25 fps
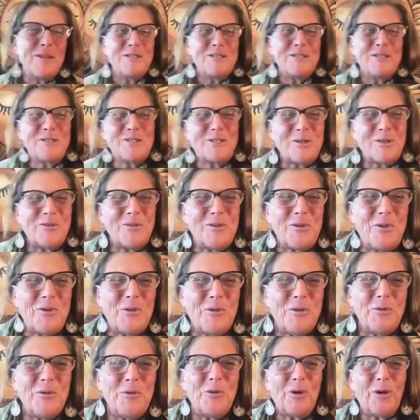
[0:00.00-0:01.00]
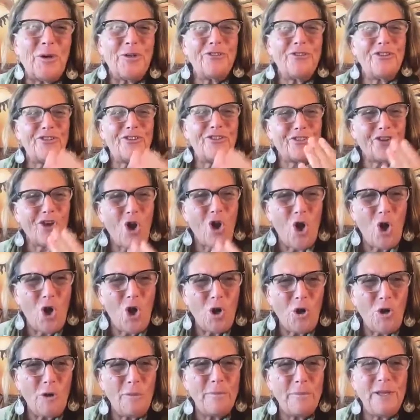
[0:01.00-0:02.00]
So you are just
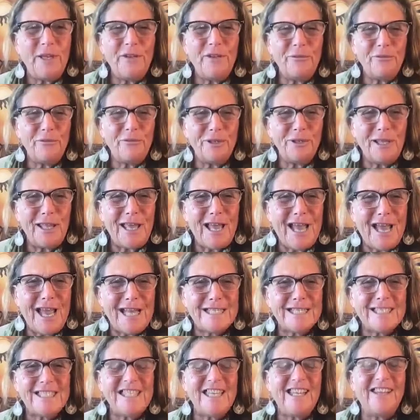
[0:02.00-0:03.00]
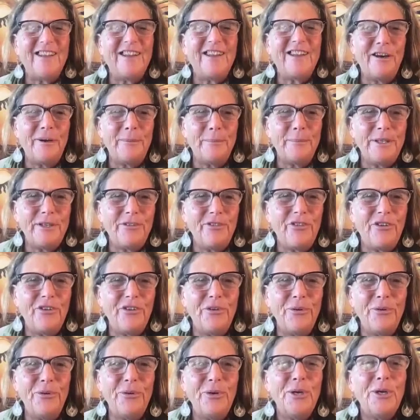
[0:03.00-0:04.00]
calm and relaxed and come
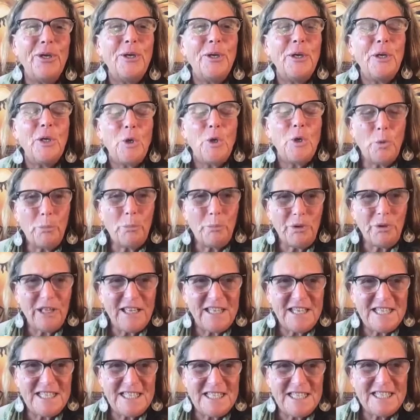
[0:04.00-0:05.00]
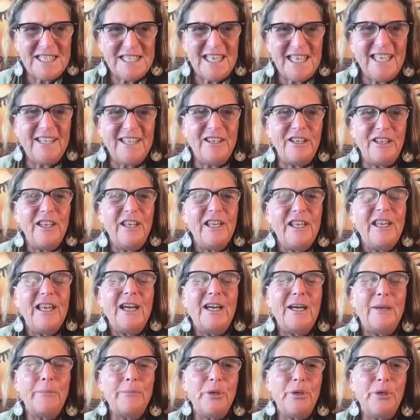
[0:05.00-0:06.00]
into your place. And
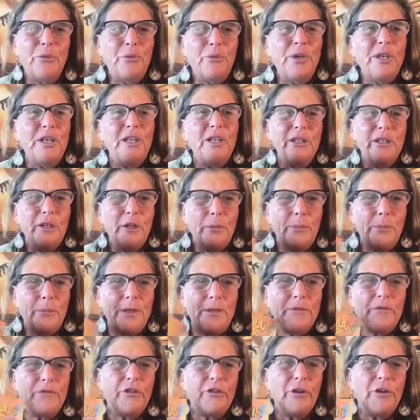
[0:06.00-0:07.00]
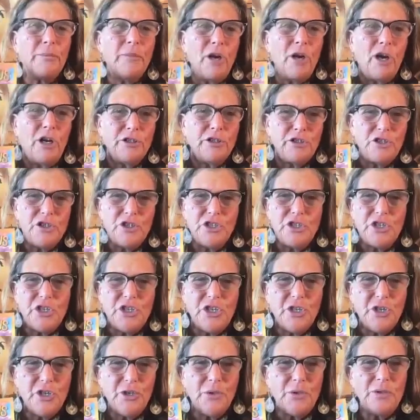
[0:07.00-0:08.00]
I'm going to read a little bit from Conscious
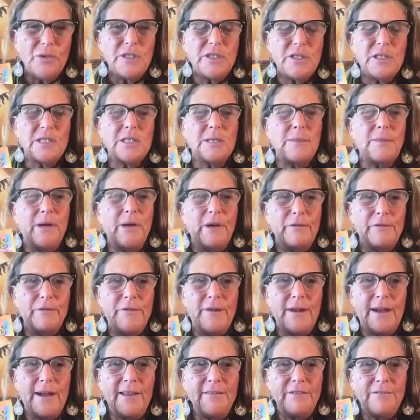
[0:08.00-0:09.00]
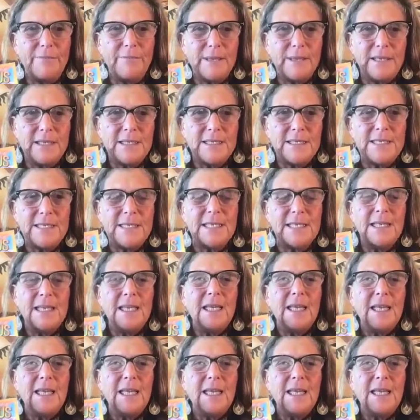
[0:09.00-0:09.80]
Cures, just about 5 minutes.